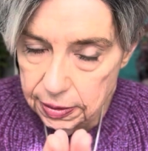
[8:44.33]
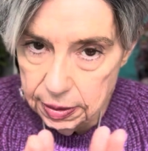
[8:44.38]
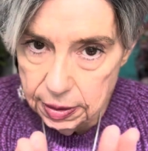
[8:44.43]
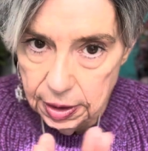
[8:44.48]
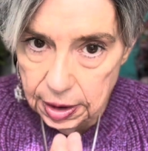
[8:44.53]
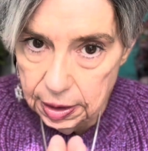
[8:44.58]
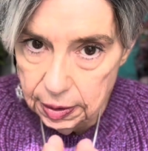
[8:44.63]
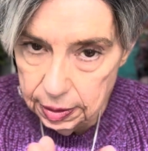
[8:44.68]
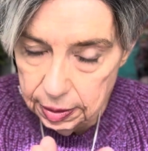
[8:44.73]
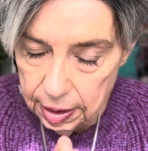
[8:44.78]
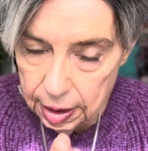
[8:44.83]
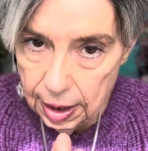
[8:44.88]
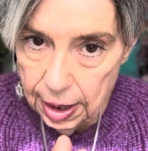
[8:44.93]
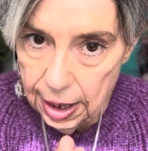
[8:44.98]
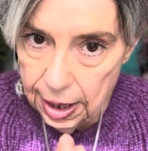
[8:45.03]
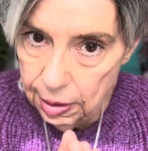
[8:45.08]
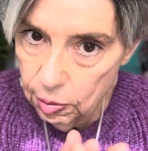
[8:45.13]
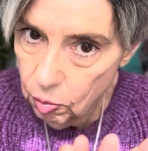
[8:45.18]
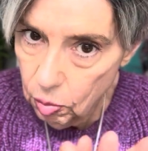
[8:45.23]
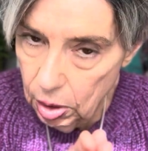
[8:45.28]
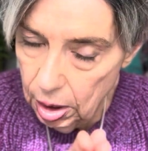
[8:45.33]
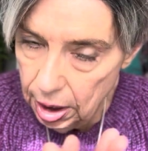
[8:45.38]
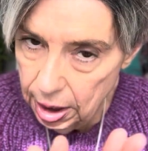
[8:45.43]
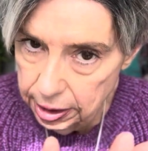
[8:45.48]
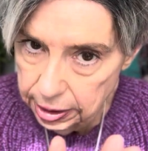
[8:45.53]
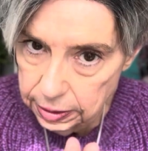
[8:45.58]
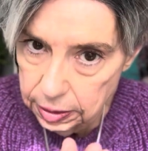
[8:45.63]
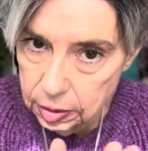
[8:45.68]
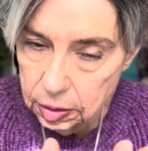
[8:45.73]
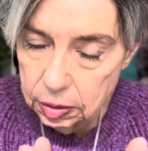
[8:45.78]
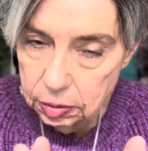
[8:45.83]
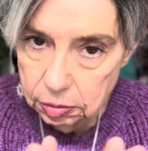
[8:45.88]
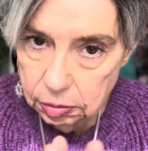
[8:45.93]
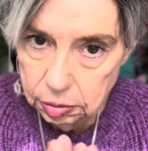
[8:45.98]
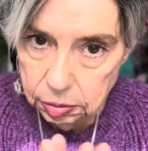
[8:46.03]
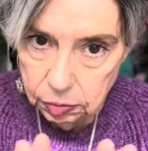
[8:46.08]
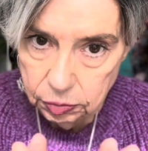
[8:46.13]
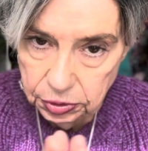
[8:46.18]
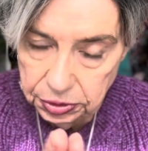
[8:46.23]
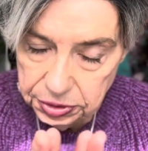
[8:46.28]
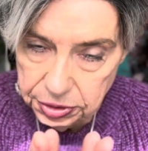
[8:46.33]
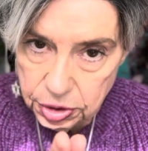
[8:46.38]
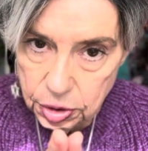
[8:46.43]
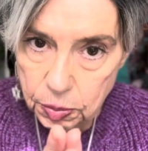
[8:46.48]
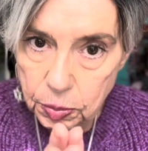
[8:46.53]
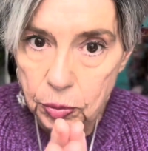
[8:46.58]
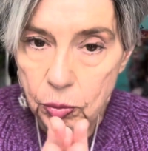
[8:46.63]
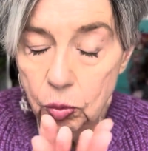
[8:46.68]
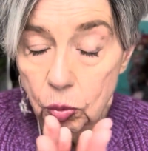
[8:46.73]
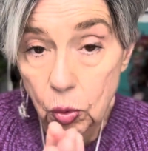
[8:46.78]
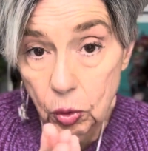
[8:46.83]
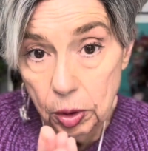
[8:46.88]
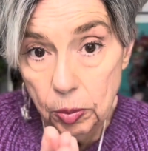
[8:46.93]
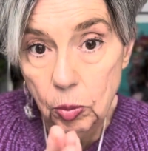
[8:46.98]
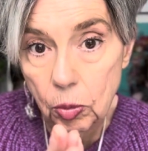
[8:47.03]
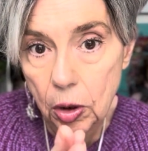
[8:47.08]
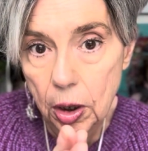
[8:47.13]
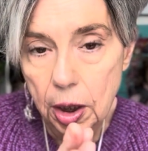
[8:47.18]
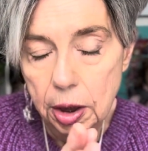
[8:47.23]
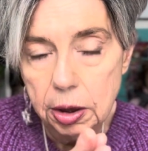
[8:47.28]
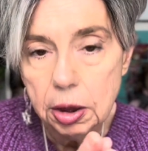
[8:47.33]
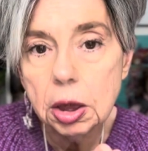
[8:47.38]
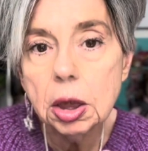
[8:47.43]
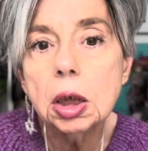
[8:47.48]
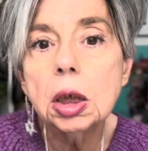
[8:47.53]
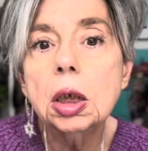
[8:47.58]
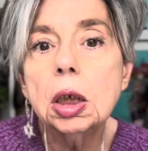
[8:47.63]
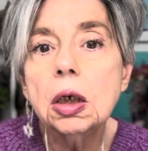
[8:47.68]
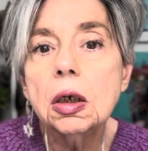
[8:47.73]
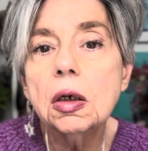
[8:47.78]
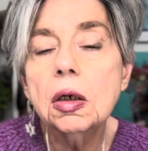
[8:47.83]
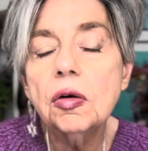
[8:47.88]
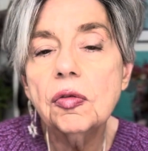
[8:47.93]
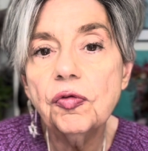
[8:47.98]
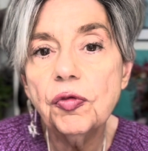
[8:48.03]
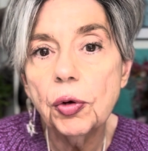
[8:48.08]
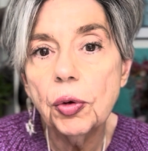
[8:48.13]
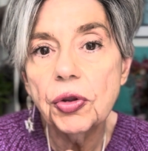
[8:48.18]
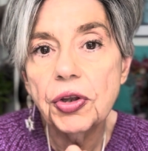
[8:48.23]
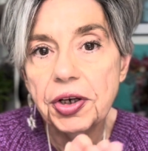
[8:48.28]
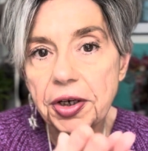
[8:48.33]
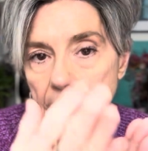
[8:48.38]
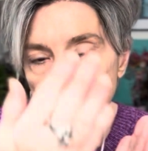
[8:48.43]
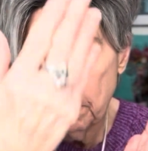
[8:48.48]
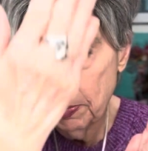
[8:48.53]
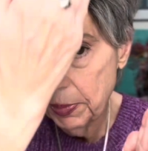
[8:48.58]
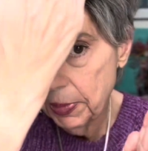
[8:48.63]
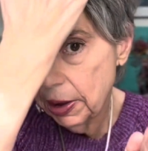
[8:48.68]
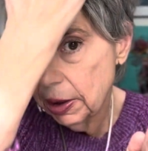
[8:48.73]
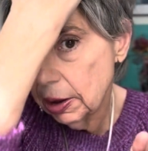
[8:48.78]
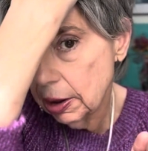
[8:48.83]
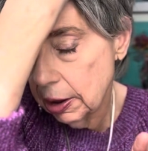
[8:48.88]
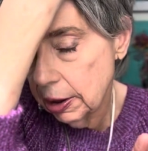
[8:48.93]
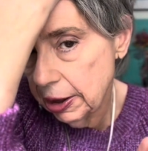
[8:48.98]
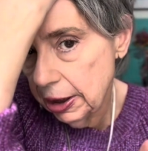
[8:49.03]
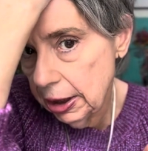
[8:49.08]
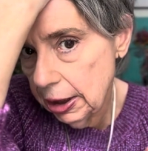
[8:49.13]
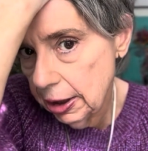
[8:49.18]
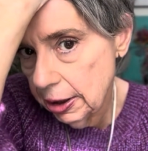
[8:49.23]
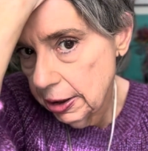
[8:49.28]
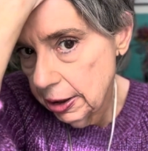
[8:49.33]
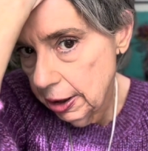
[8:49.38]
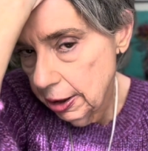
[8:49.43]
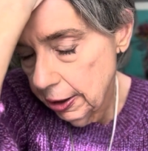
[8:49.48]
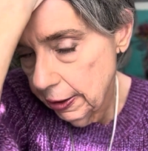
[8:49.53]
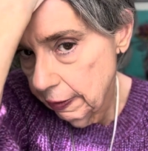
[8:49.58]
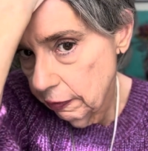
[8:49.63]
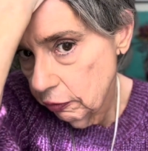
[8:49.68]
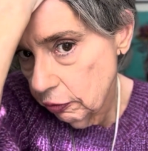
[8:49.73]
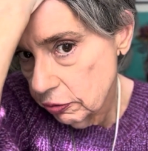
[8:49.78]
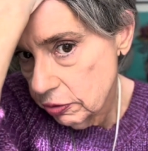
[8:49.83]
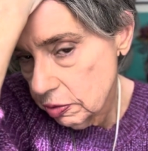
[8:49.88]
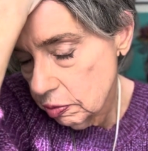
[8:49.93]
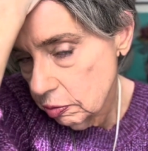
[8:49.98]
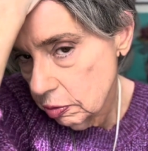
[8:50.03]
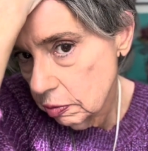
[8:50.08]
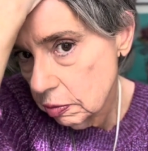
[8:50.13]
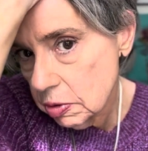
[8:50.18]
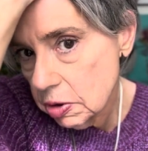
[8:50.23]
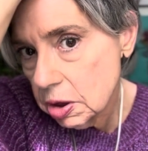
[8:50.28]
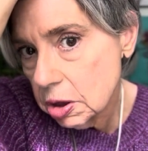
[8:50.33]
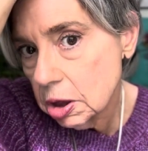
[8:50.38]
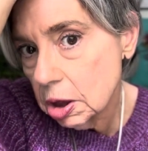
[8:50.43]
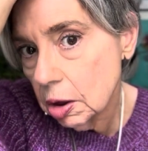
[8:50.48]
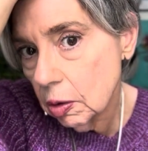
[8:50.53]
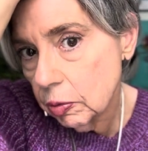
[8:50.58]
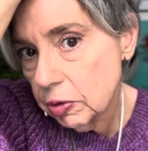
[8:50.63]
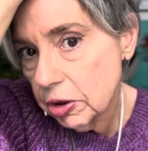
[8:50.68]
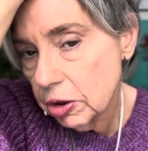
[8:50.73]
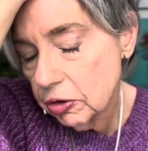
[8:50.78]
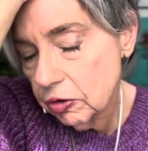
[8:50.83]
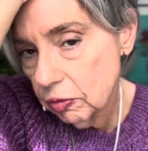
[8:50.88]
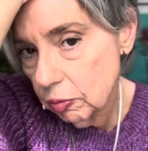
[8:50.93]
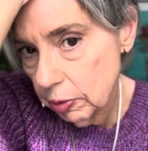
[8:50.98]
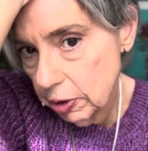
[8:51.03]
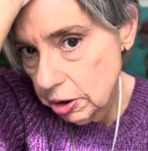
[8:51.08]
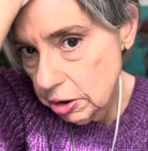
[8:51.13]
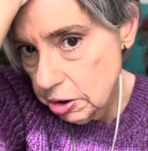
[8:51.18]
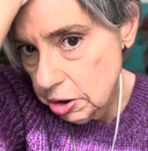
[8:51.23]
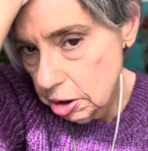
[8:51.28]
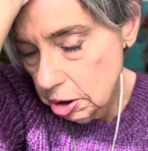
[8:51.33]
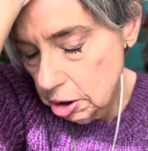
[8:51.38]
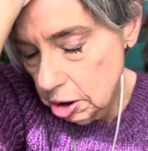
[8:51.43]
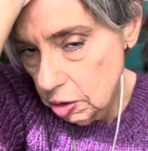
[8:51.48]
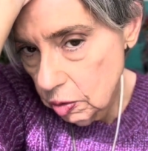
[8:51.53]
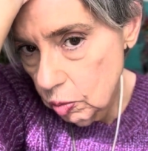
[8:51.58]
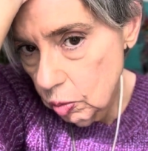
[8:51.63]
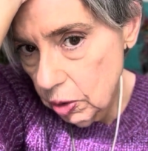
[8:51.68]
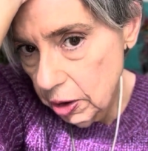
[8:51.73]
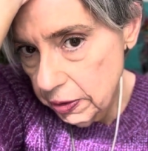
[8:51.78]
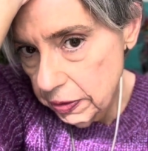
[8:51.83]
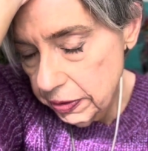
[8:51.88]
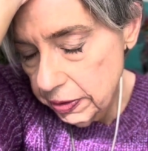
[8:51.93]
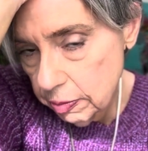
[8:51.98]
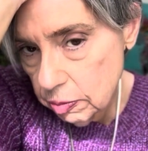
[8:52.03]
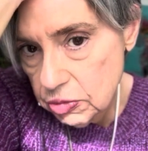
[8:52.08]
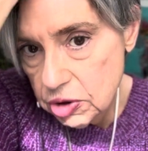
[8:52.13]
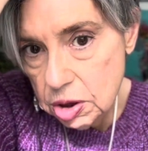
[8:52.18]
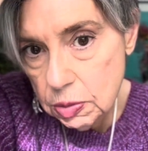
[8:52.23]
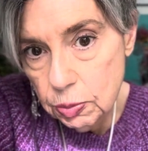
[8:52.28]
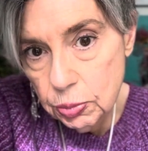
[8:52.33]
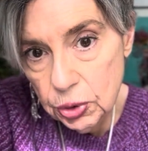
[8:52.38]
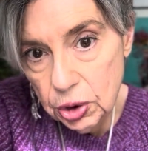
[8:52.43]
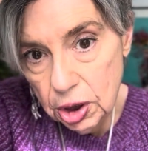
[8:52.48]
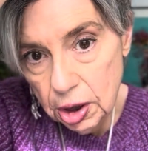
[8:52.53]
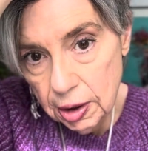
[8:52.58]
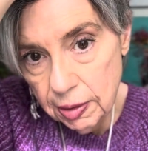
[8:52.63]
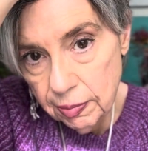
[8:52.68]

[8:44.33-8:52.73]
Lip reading: in hot water, really super warm water, folded up and laid on those roots to go in the direction you want them to be.